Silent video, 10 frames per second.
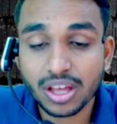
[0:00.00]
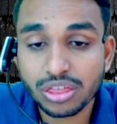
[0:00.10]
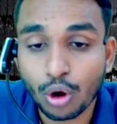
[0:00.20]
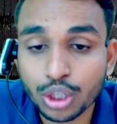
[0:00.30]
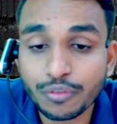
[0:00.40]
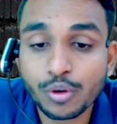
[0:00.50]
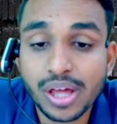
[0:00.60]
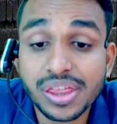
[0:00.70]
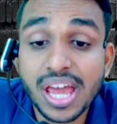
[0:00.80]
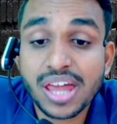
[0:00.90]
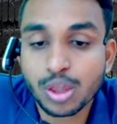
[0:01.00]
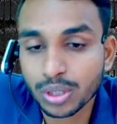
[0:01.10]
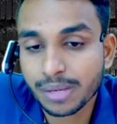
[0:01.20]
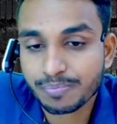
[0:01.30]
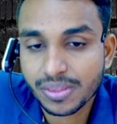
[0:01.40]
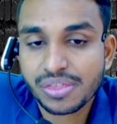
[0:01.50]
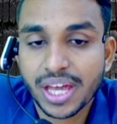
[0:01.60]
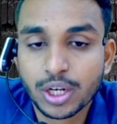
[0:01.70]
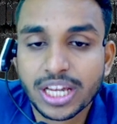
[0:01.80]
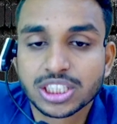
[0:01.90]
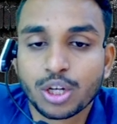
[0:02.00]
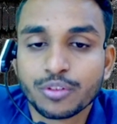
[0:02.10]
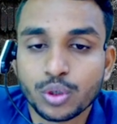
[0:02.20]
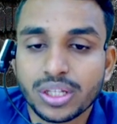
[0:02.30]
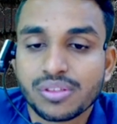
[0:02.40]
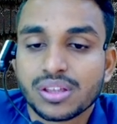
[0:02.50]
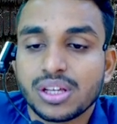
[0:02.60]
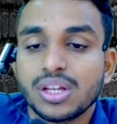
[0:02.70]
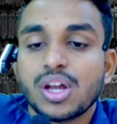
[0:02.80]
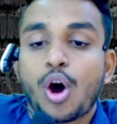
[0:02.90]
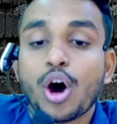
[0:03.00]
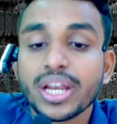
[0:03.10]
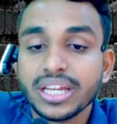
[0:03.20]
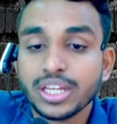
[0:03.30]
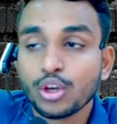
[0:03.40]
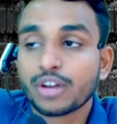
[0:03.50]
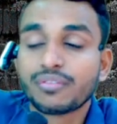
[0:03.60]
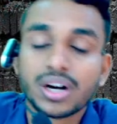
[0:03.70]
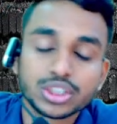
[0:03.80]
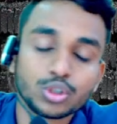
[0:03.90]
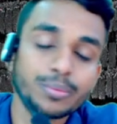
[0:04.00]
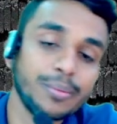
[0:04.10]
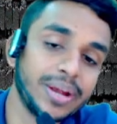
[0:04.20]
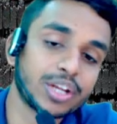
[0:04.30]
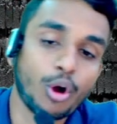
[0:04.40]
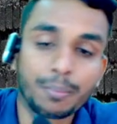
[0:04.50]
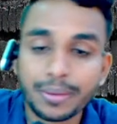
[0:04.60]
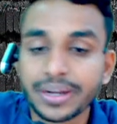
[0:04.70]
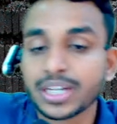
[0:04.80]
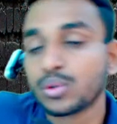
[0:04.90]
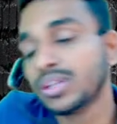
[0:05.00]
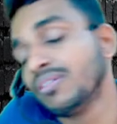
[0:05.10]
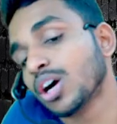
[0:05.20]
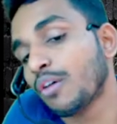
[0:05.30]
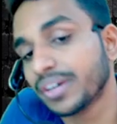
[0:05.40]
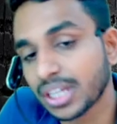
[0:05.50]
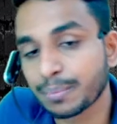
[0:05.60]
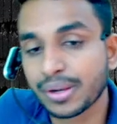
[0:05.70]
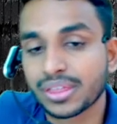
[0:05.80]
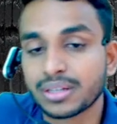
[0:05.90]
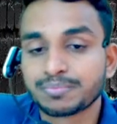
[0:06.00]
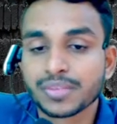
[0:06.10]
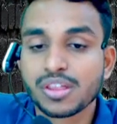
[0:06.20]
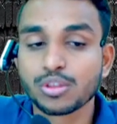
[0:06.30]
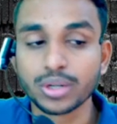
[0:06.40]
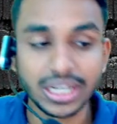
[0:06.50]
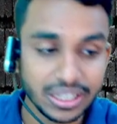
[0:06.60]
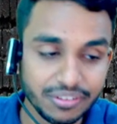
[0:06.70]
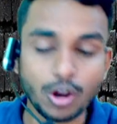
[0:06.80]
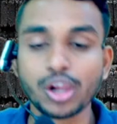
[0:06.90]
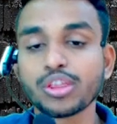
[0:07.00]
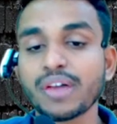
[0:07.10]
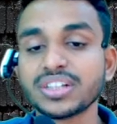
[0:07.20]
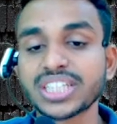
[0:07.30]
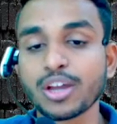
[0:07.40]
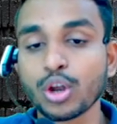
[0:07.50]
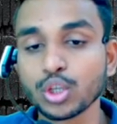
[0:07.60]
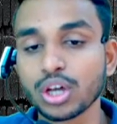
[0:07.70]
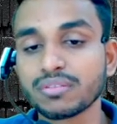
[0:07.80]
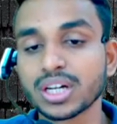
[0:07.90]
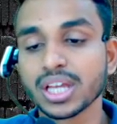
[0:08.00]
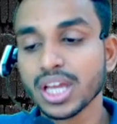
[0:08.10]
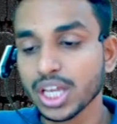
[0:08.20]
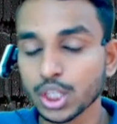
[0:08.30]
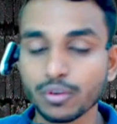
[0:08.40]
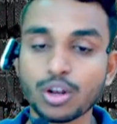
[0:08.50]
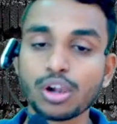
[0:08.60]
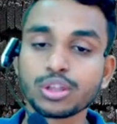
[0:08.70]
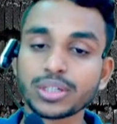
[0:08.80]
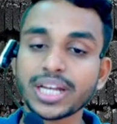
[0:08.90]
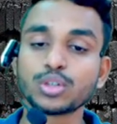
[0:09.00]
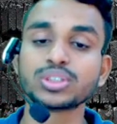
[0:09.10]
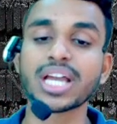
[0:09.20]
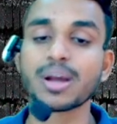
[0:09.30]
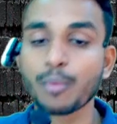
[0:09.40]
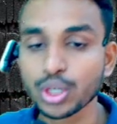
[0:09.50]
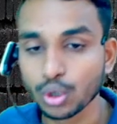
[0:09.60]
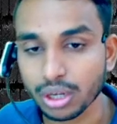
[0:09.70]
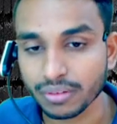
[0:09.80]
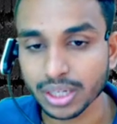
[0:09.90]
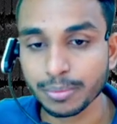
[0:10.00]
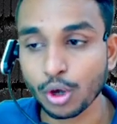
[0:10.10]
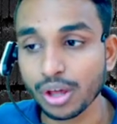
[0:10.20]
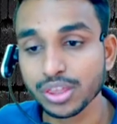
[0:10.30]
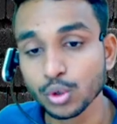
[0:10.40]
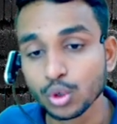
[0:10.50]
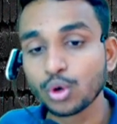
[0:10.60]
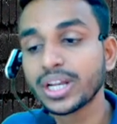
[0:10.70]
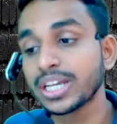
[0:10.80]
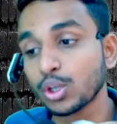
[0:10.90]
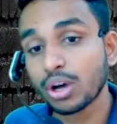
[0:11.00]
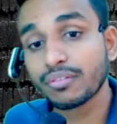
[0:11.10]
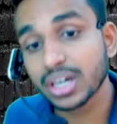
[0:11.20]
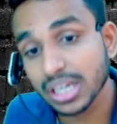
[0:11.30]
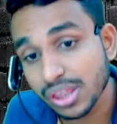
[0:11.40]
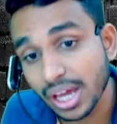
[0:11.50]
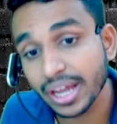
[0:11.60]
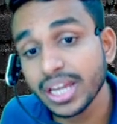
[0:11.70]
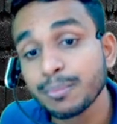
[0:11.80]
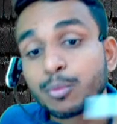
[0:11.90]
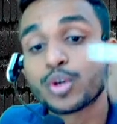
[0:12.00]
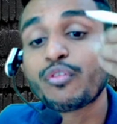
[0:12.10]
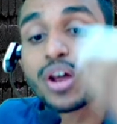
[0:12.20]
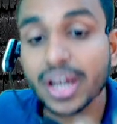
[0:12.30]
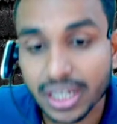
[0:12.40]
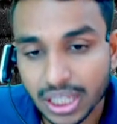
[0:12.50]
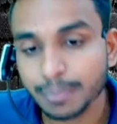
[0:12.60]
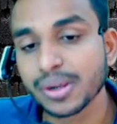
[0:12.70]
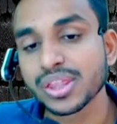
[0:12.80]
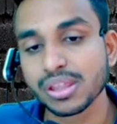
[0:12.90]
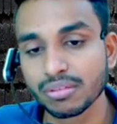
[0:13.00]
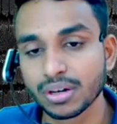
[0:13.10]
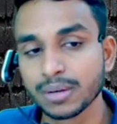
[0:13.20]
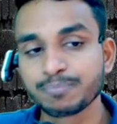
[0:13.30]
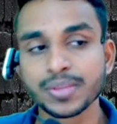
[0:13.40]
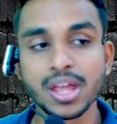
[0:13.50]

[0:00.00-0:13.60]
sort of, you can say, SOD, segregation of duties, or your work should be made complementary to the work of other person, so that he will also have a check on your work. You will also tend to check upon your work, because you know that your work is an input for another person's work.